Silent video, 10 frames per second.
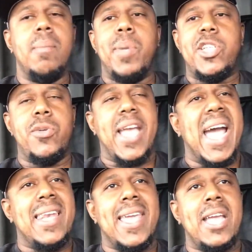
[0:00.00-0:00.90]
But you
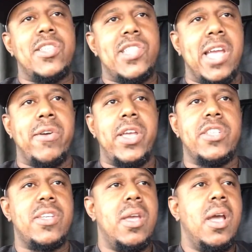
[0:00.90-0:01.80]
got to get
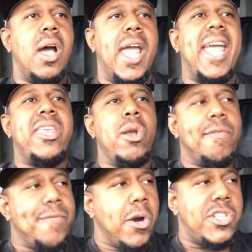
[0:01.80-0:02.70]
serious in your
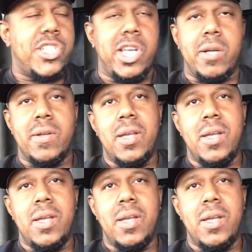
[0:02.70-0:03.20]
first year.